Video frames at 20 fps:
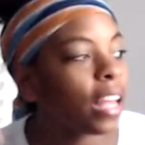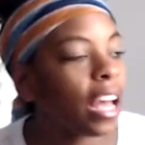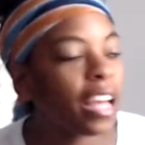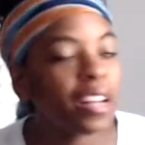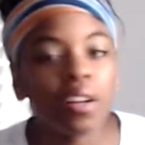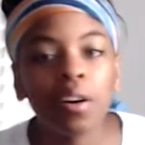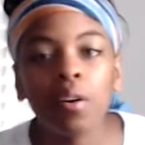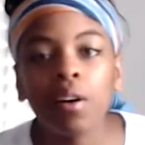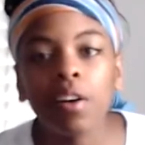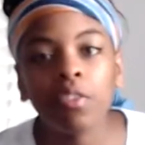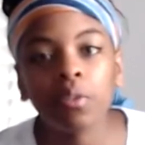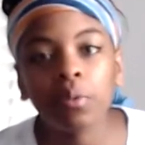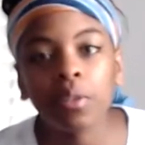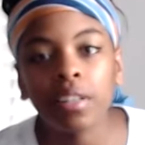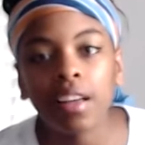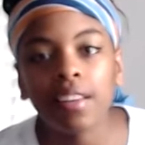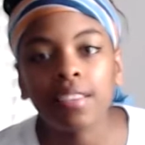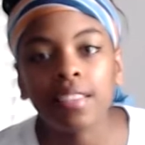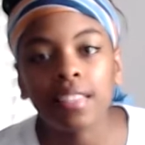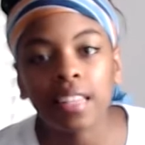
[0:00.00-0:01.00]
I know everyone
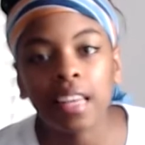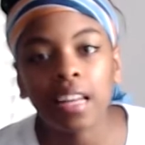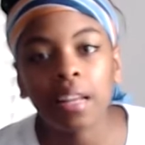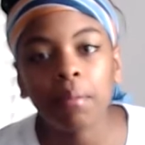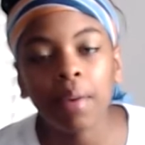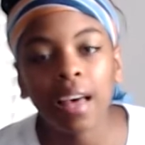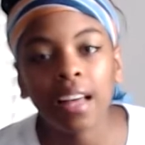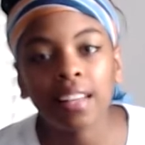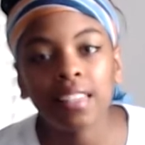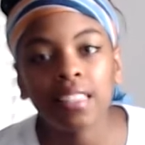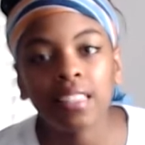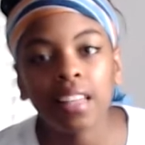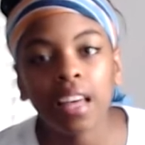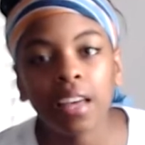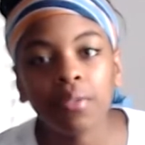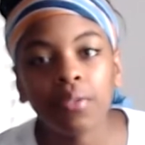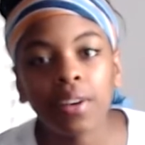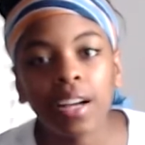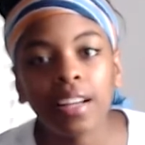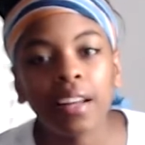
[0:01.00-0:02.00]
else is getting back to
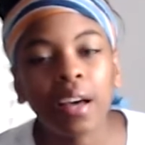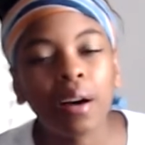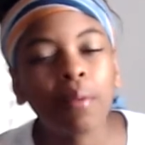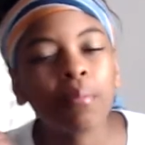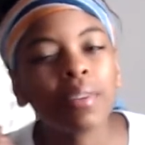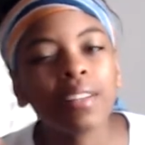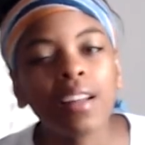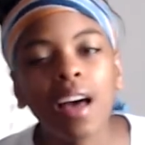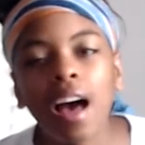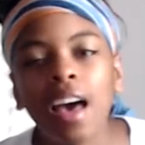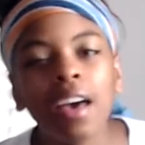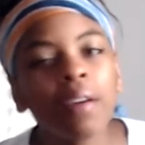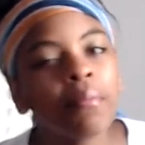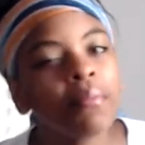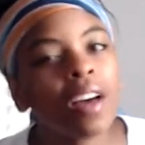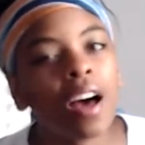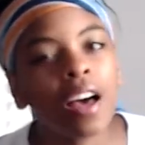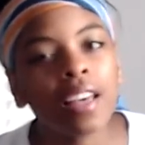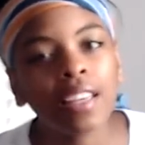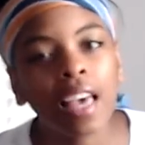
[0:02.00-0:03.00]
life right now, but I'm
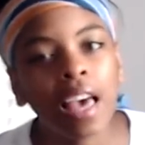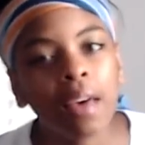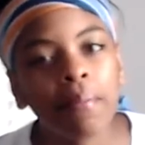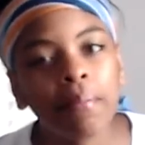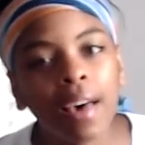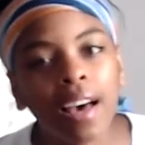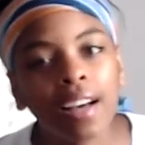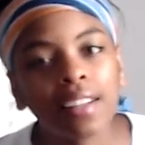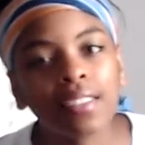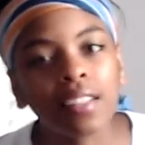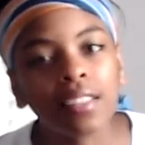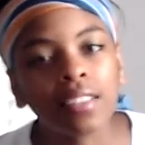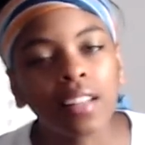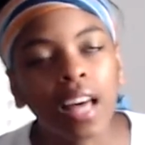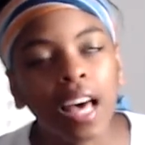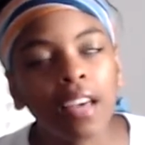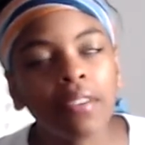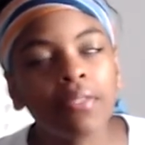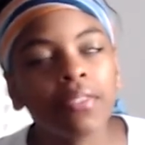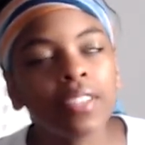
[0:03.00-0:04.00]
not yet back to
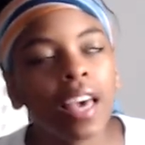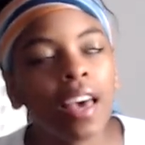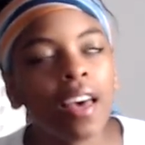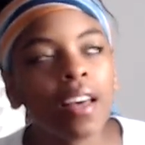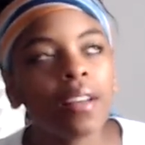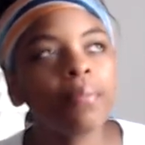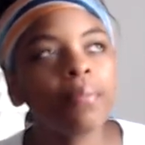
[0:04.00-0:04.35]
life yet.